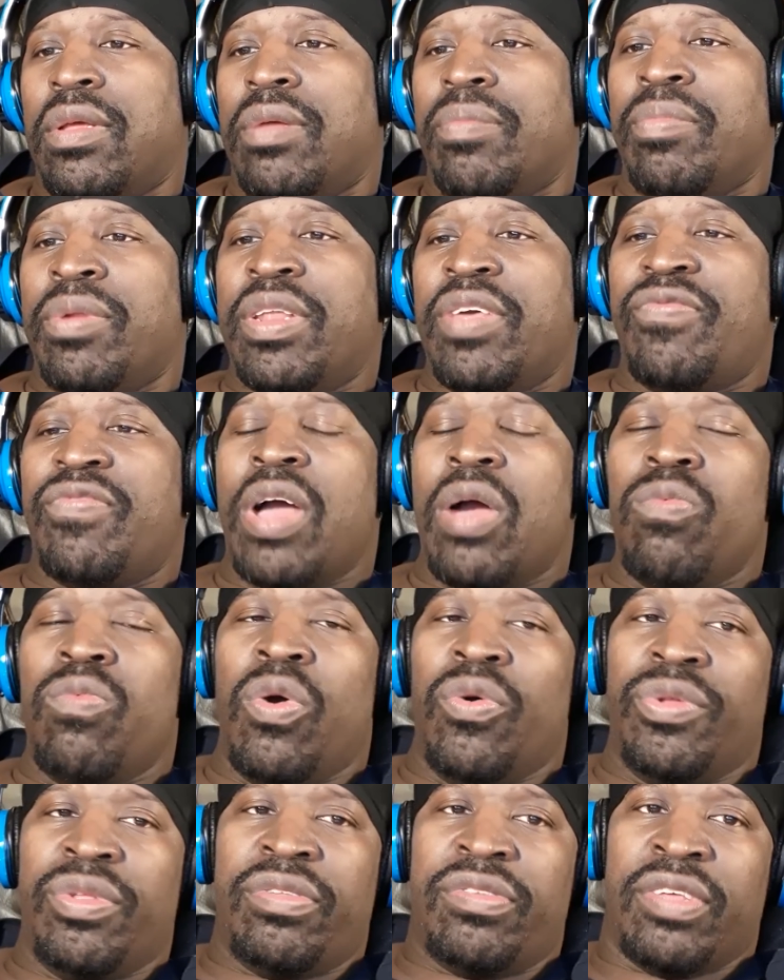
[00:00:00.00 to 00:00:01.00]
But if I
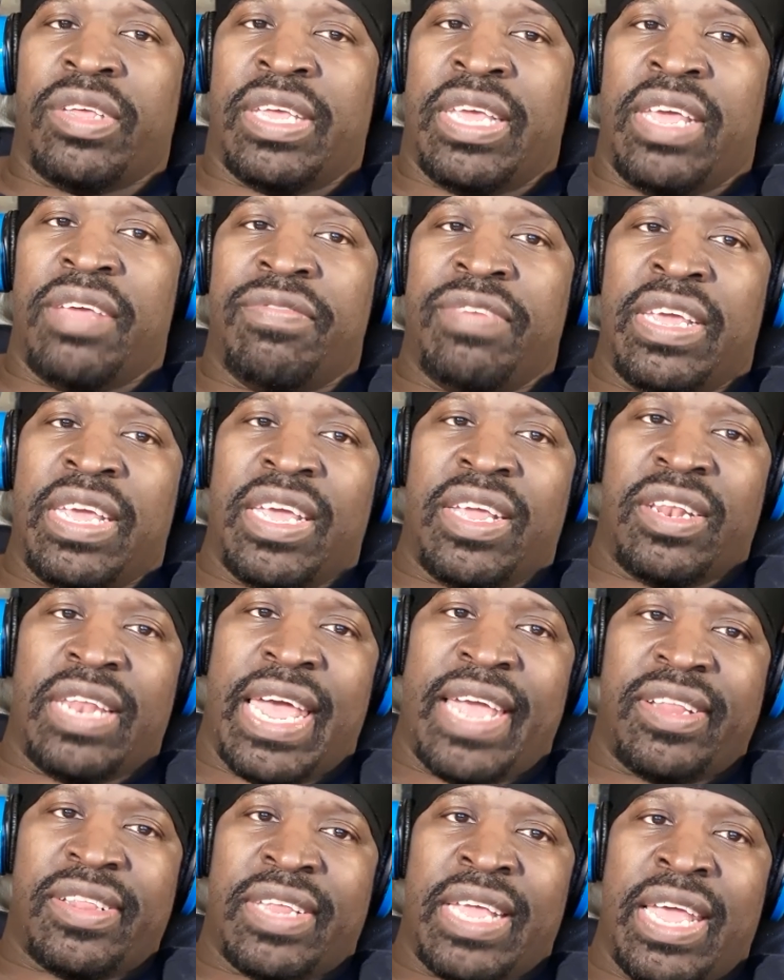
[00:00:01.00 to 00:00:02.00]
wanted to give in
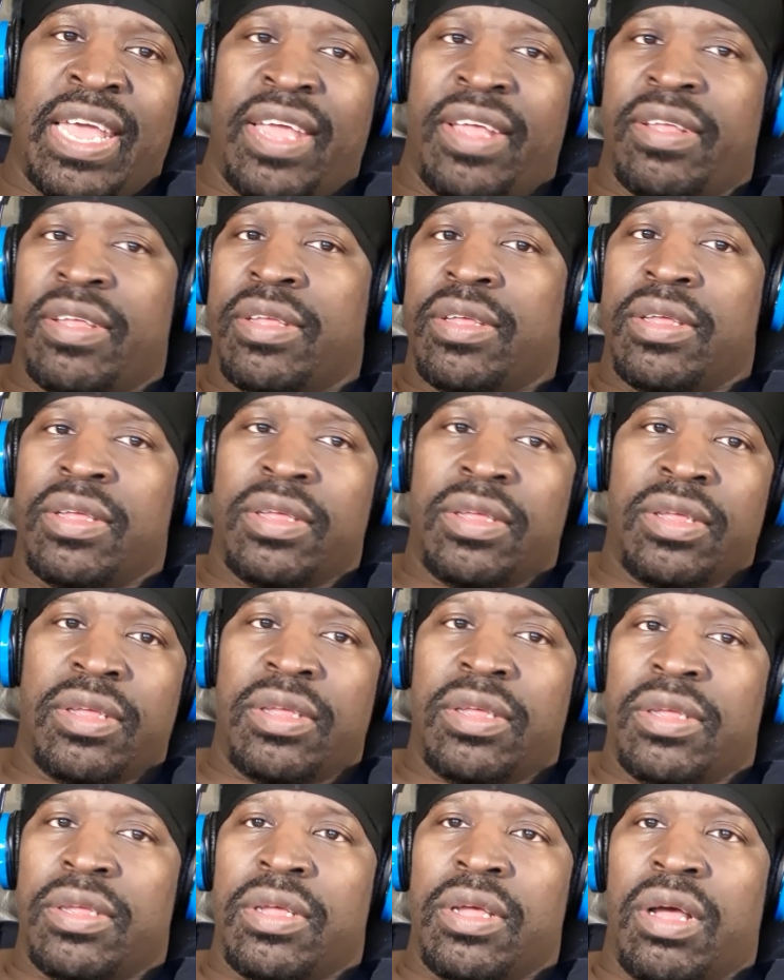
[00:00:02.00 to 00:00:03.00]
like that,
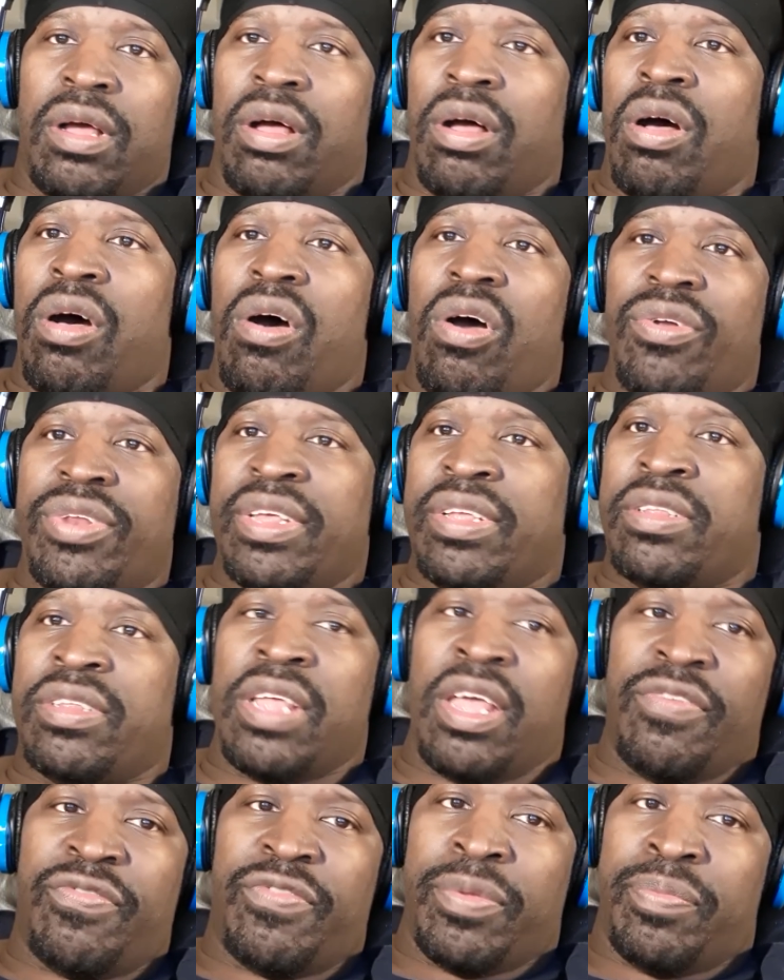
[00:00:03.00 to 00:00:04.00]
all this
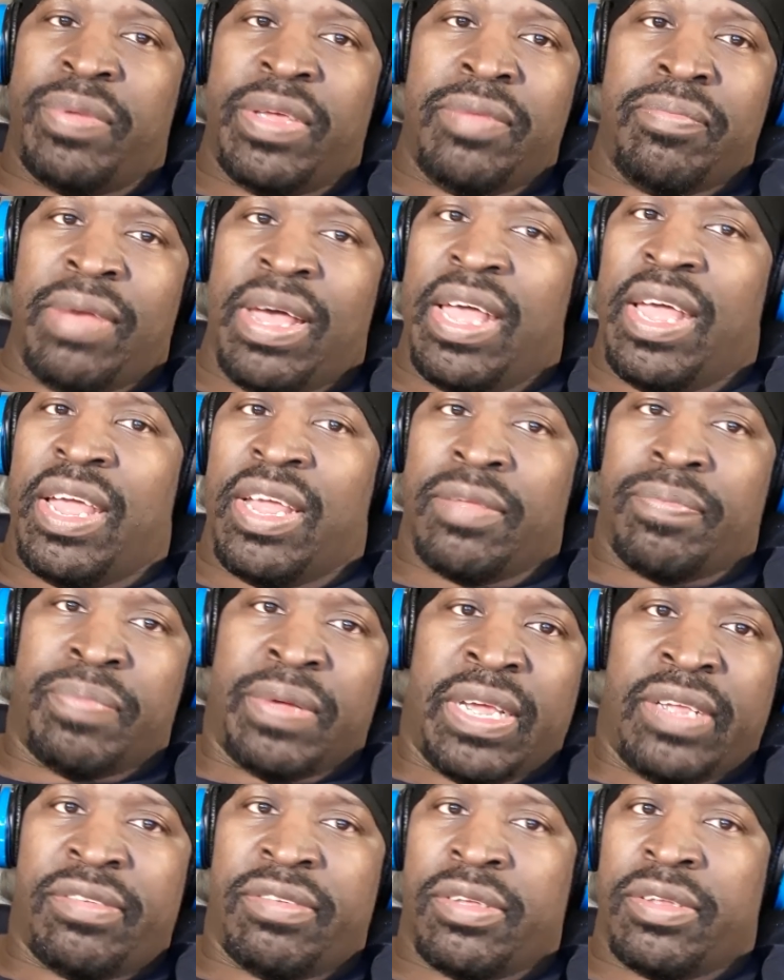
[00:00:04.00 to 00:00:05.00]
stuff would be mine,
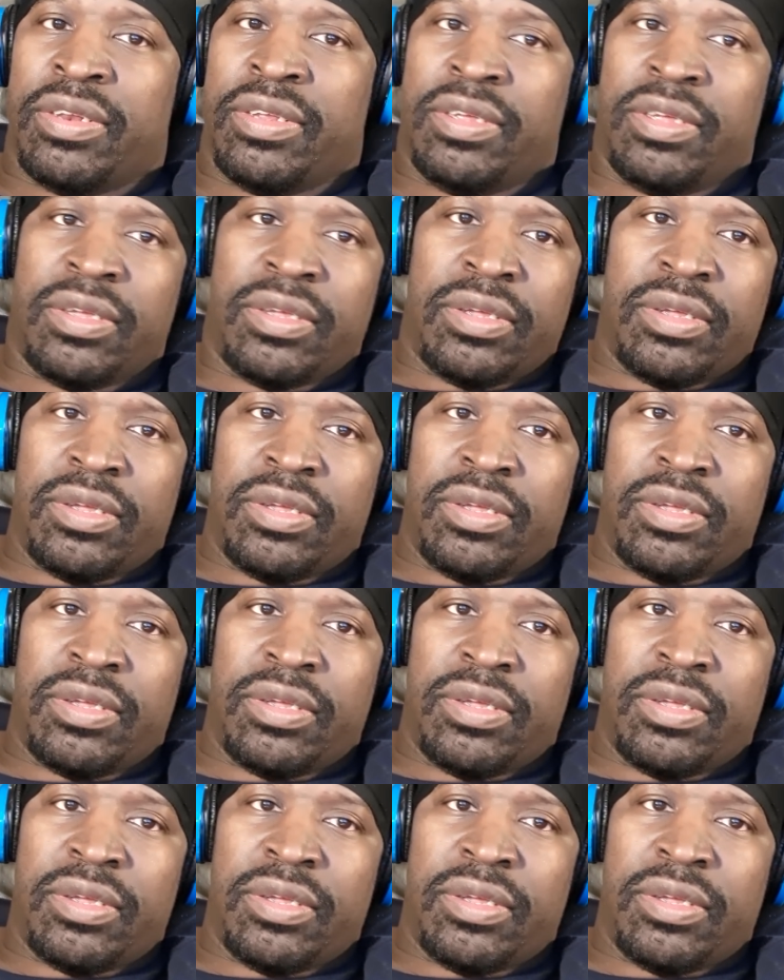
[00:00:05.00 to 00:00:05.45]
basically.